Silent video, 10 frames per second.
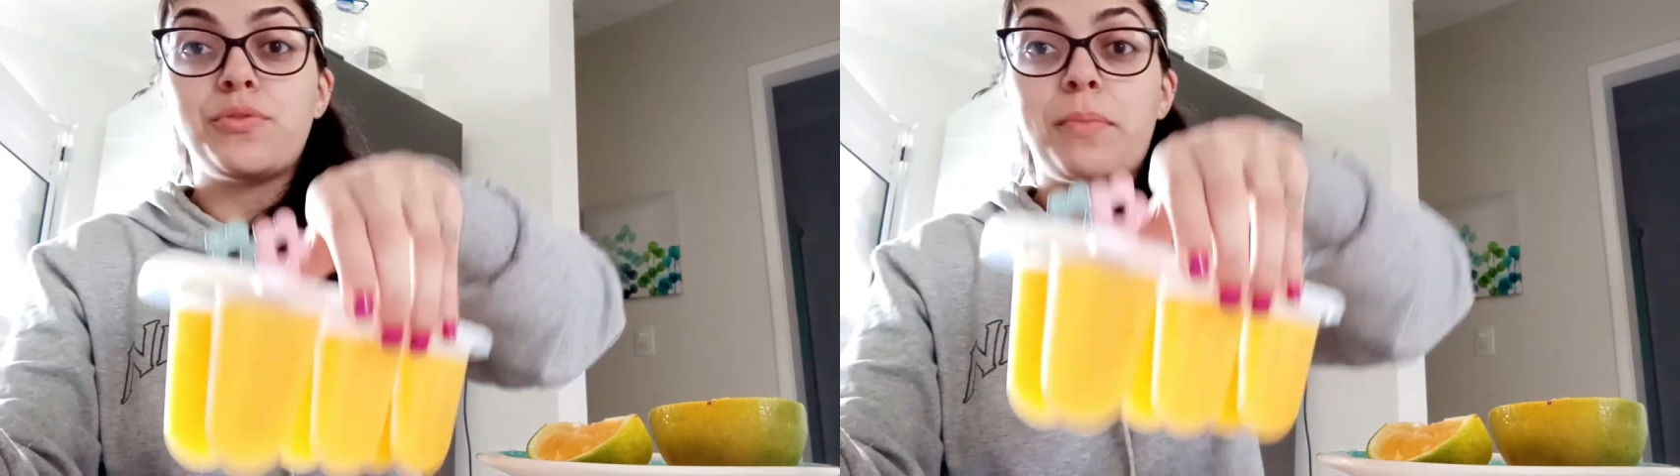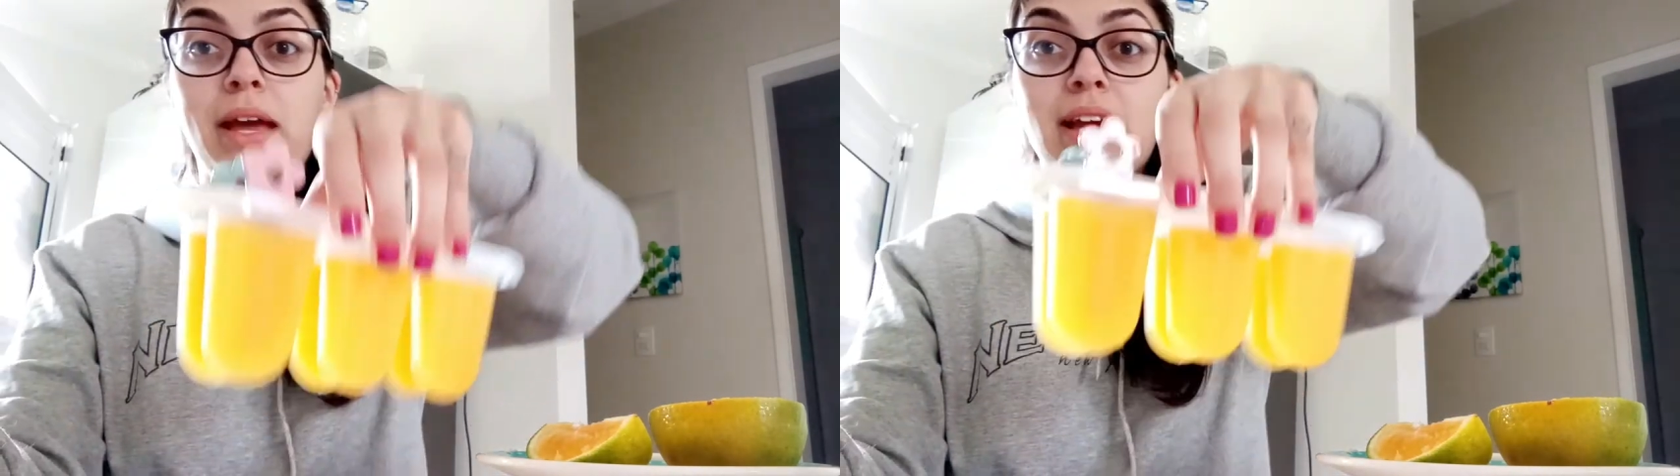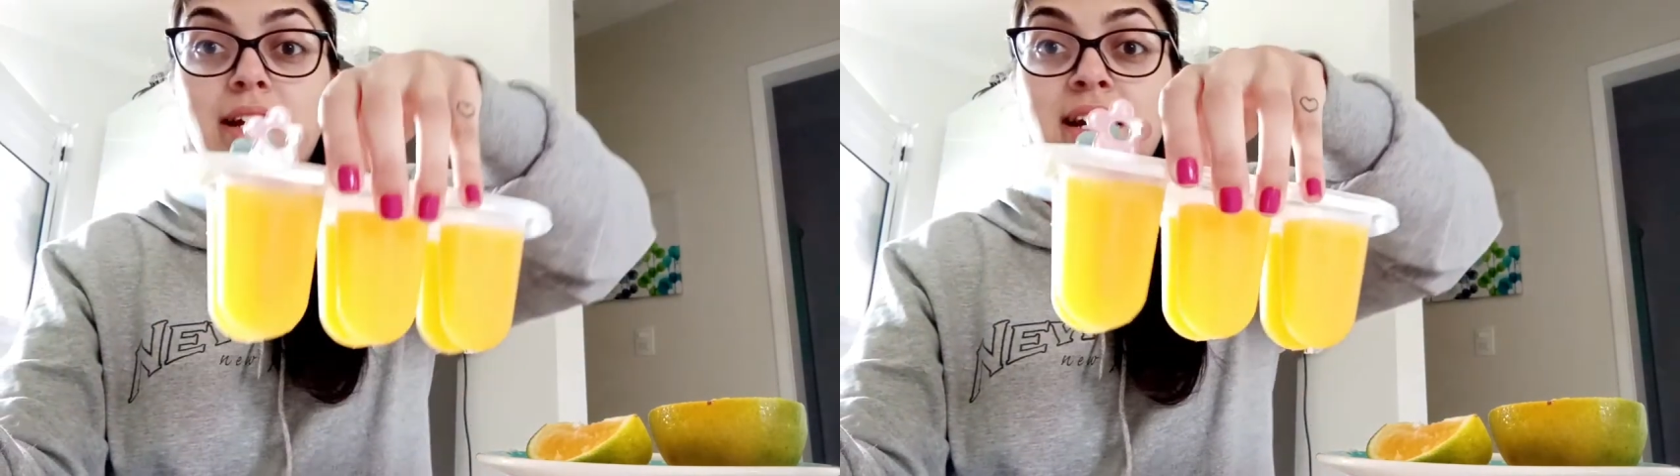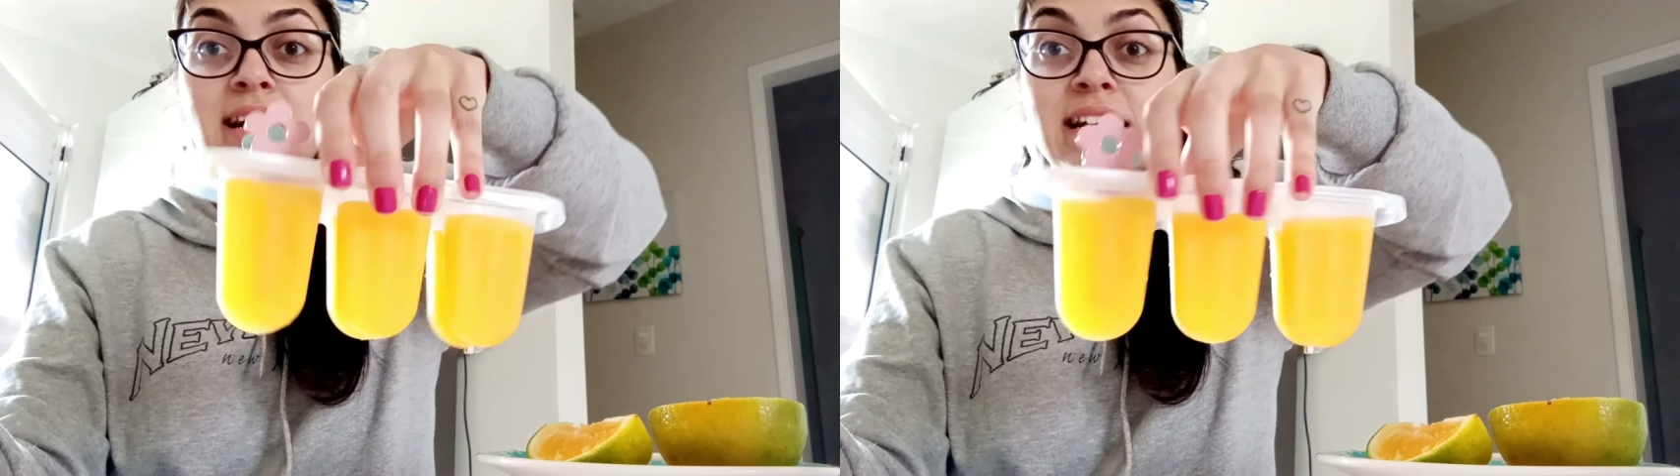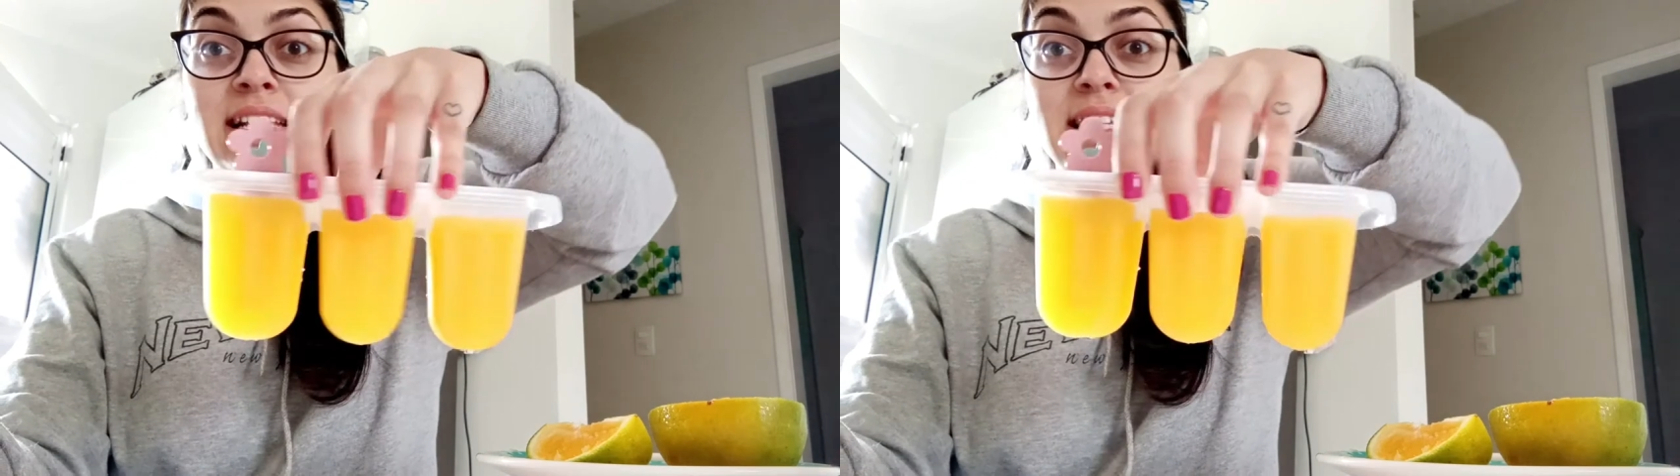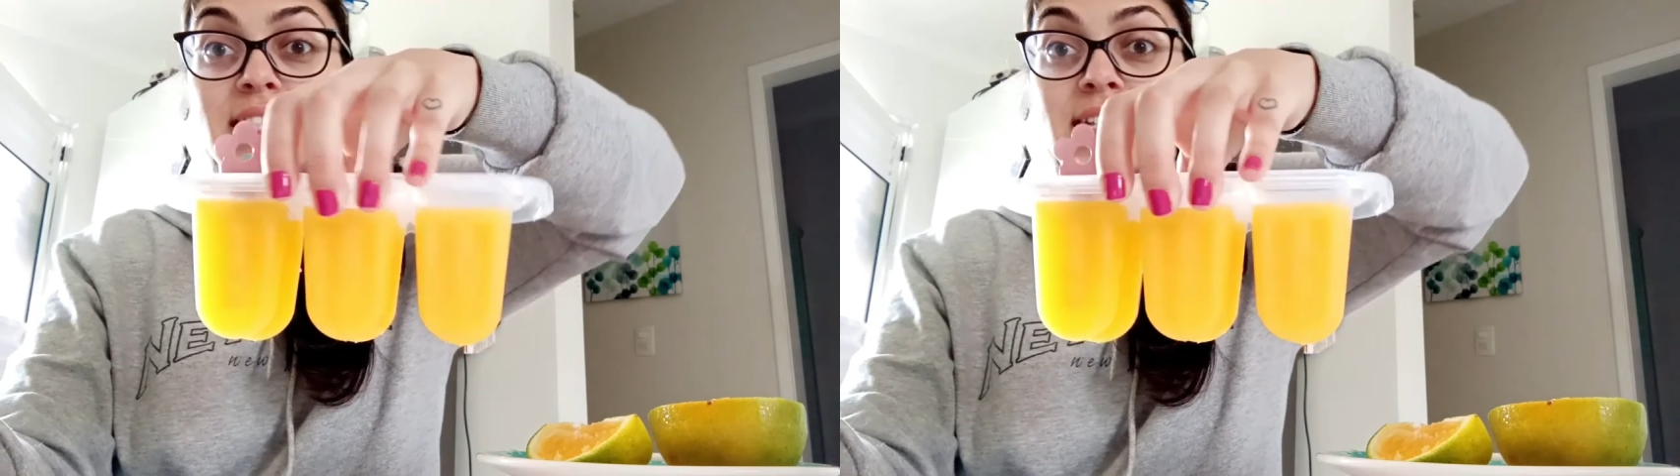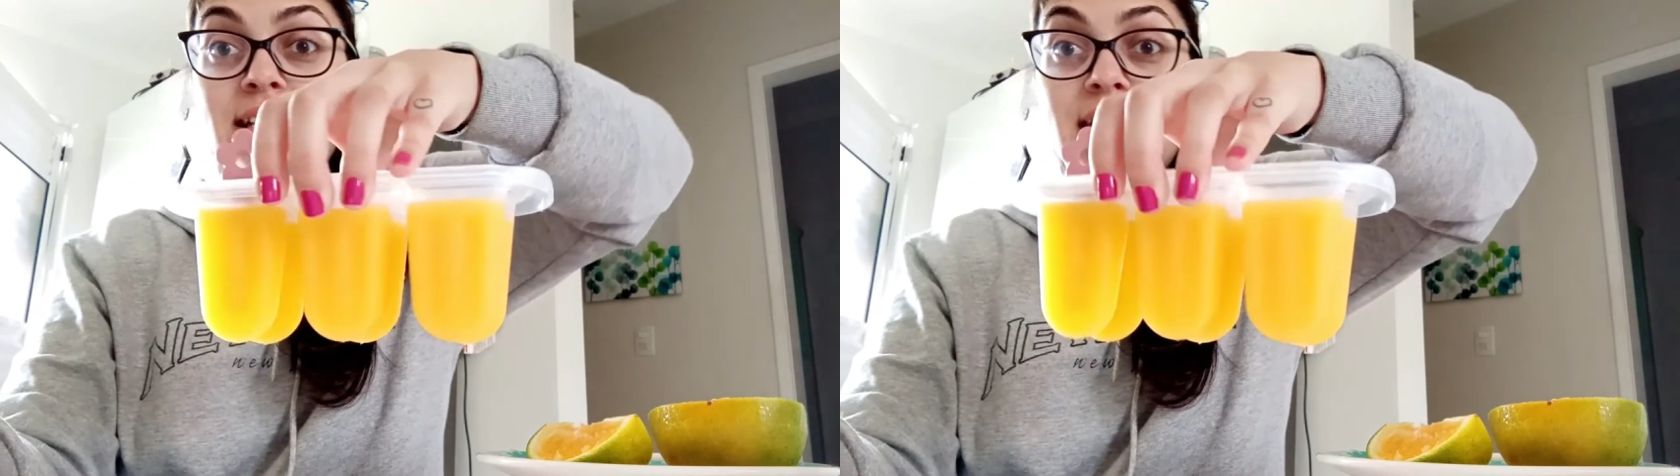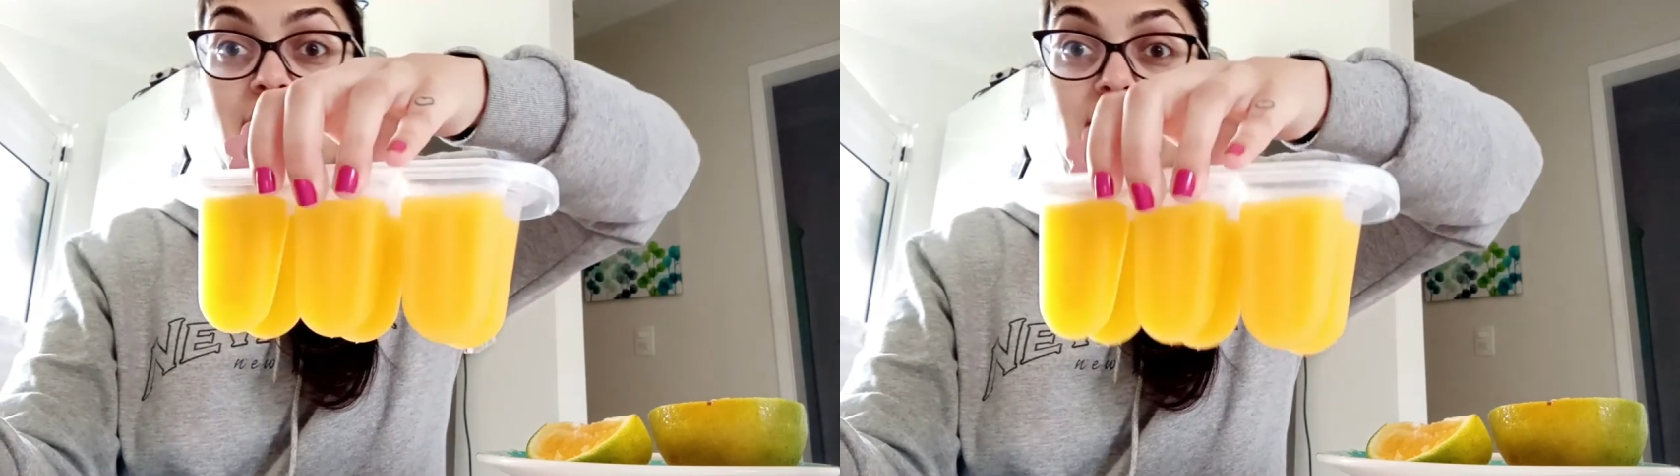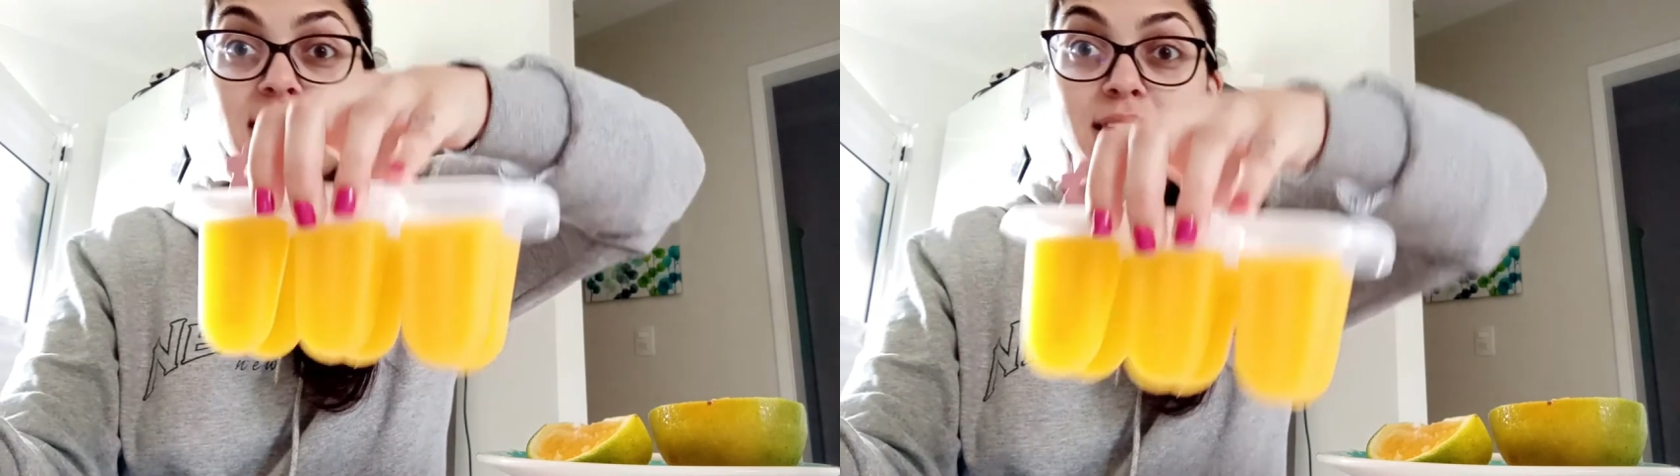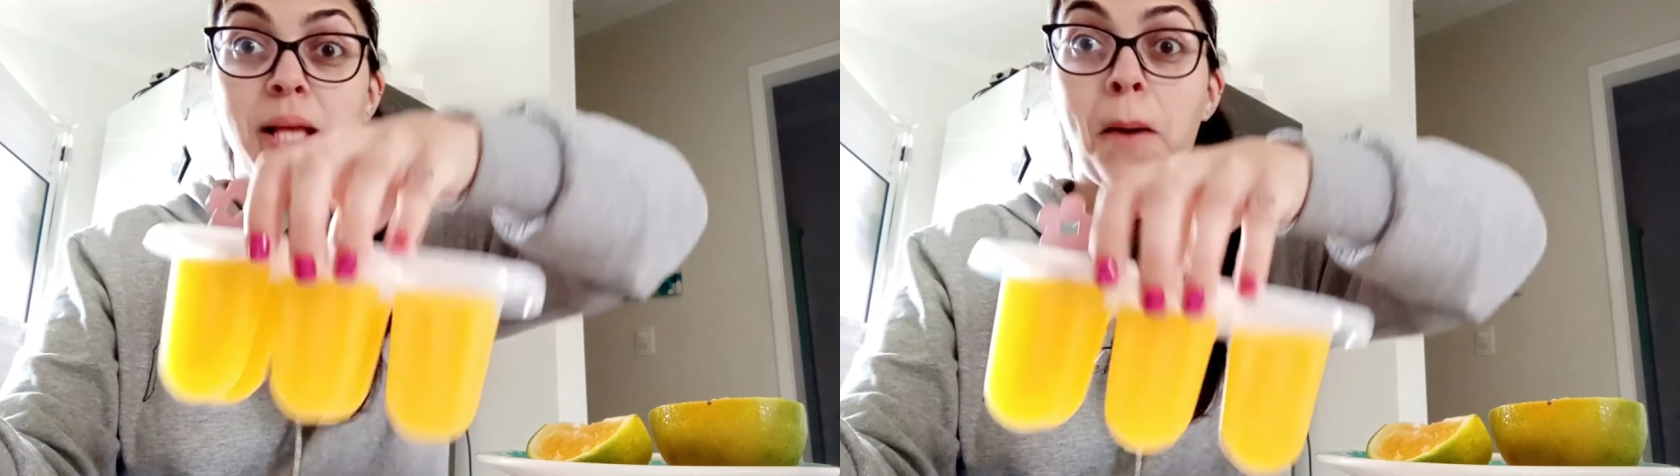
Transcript: to make 6